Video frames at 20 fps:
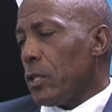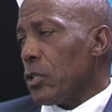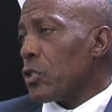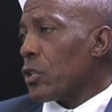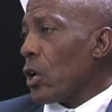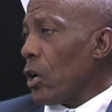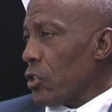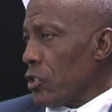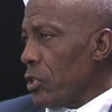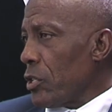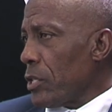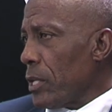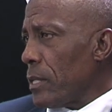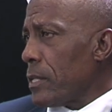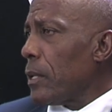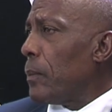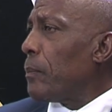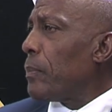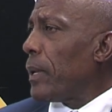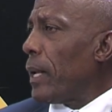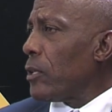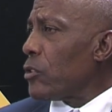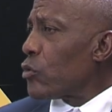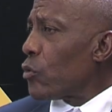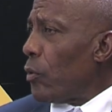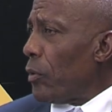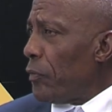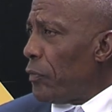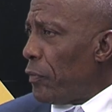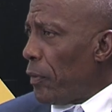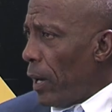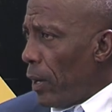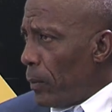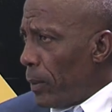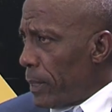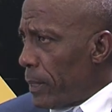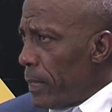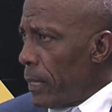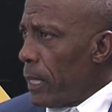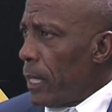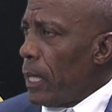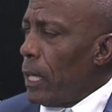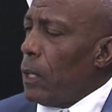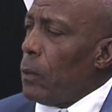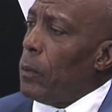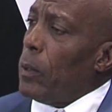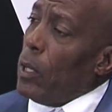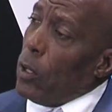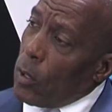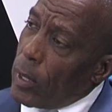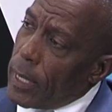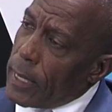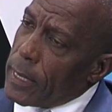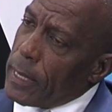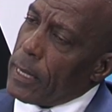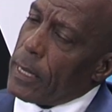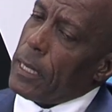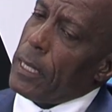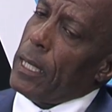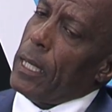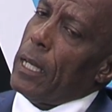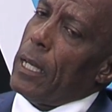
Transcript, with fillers: discussions on some plans going forward. We'll look at it.